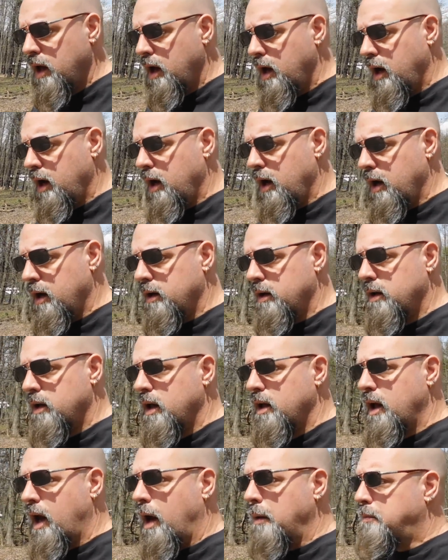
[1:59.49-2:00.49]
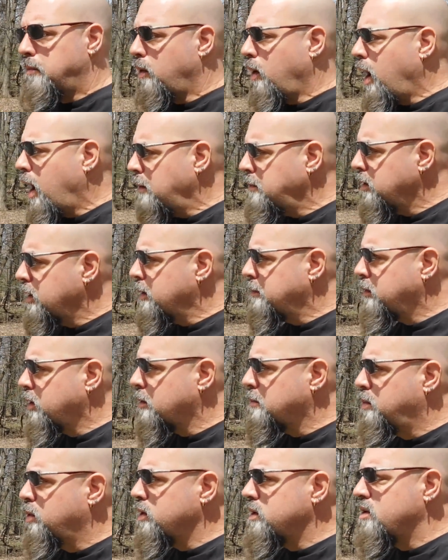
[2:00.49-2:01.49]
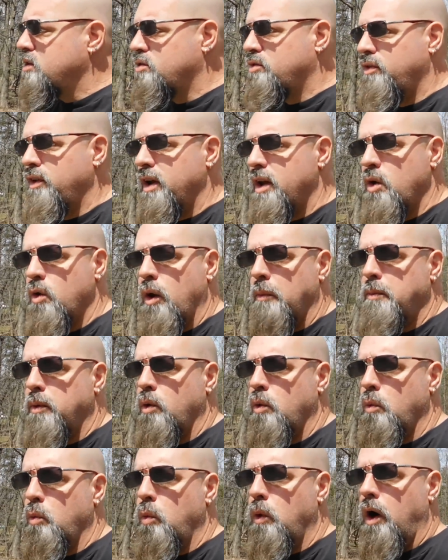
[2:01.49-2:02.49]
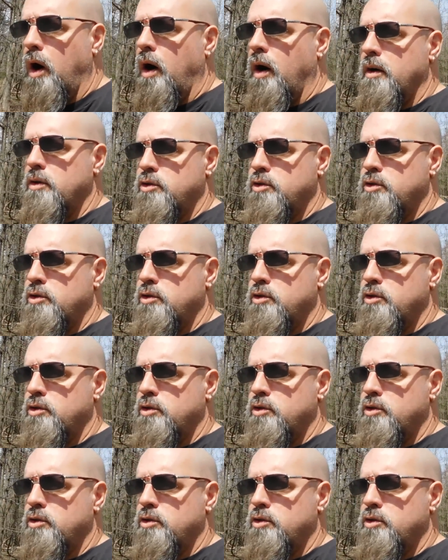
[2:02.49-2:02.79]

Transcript: uh, I probably am gonna put this video up uh,